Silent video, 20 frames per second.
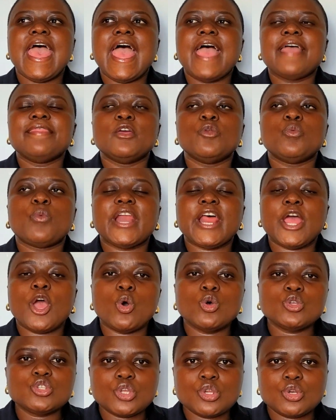And then what I
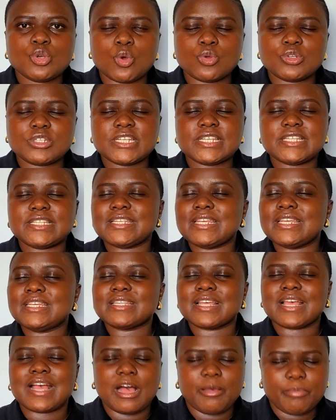also noticed is
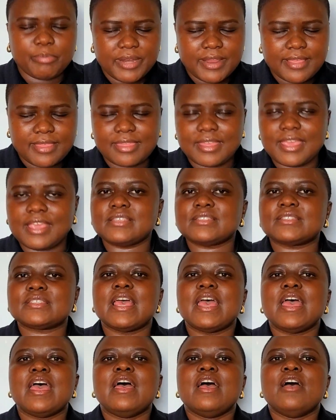a couple of things.
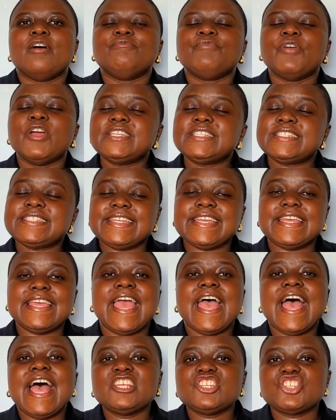
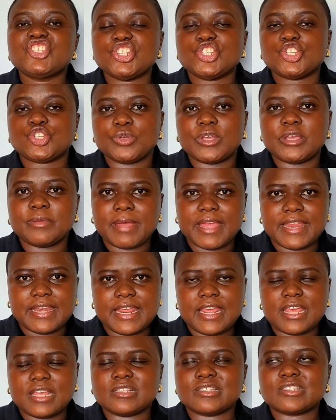Firstly, as she's doing my
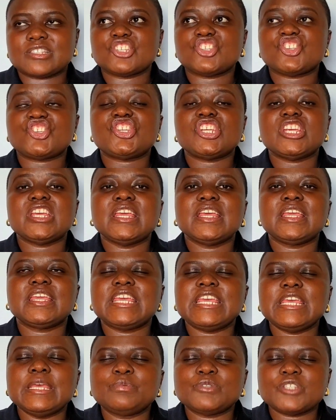nails, she
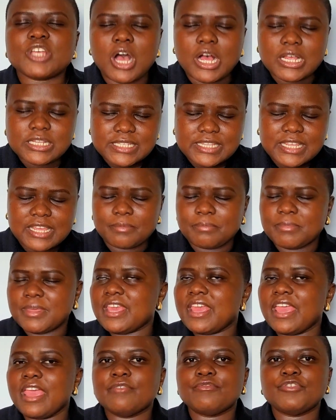keeps asking
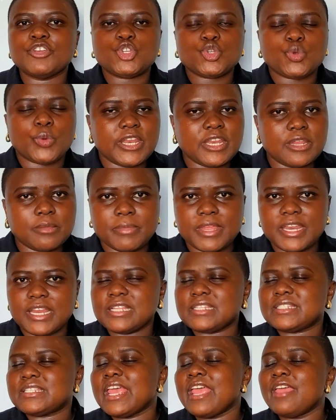me every 20
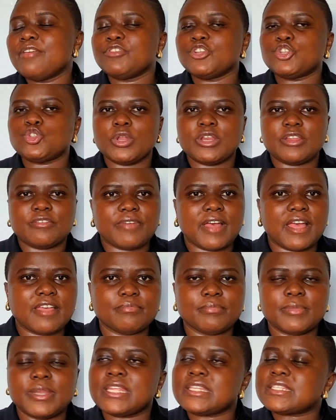minutes, every 25
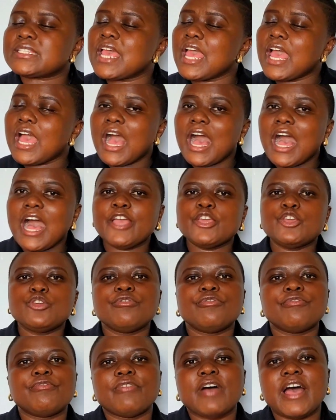minutes, are you
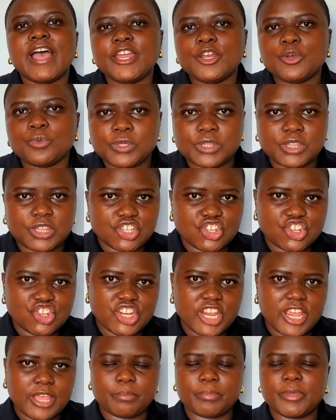fine with the
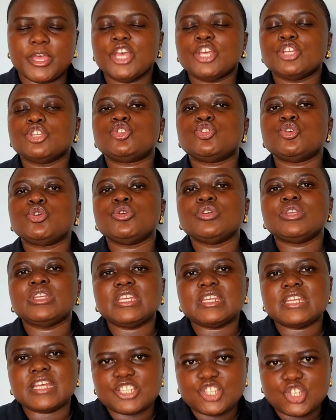shape? Do you
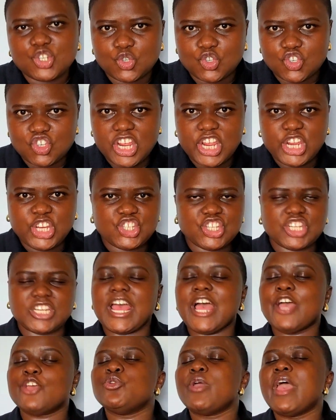need us to change it?
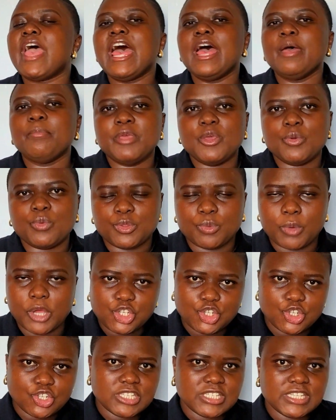Are you happy with
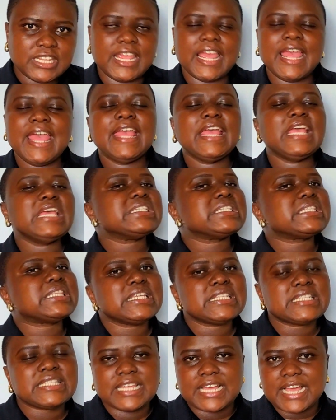what you see? Is
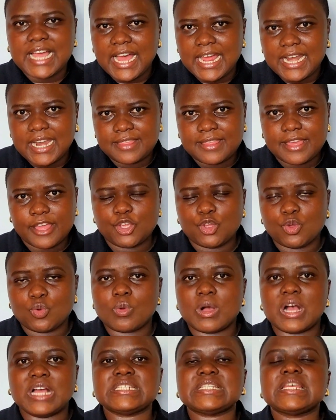this the color that you
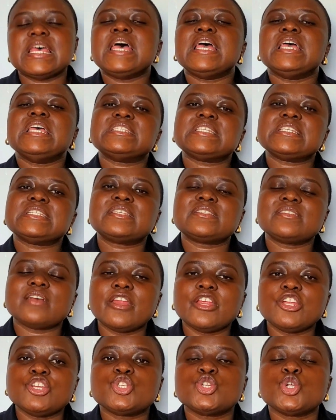want? Is it
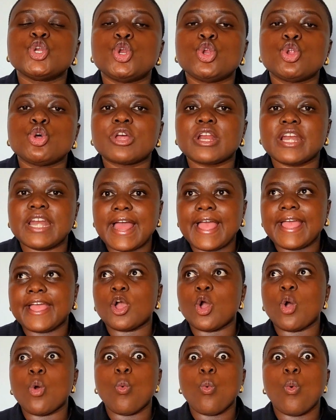starting to look like
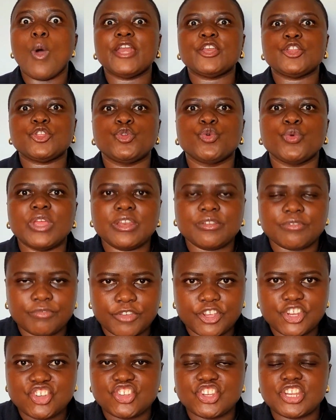what you
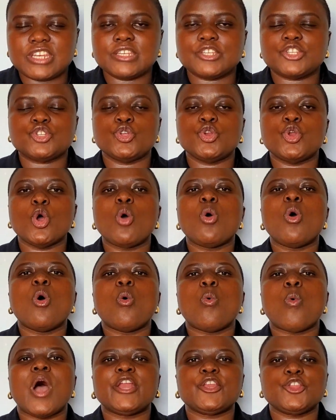envisioned,
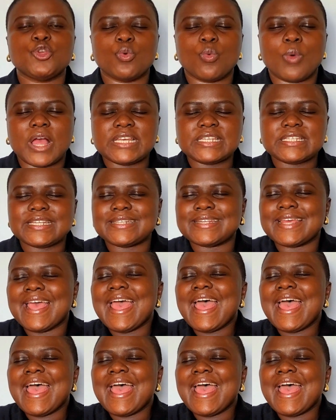or what you wanted?